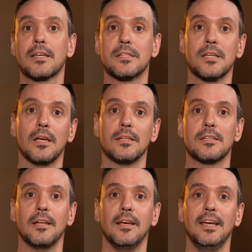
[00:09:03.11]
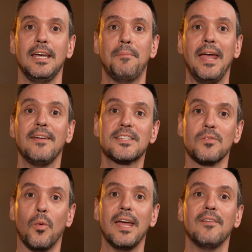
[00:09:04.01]
concerns, and it paves
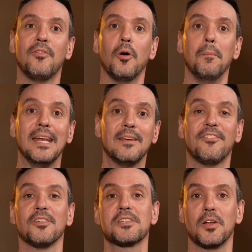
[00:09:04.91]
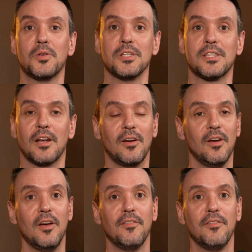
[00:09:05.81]
the way for meaningful solutions that are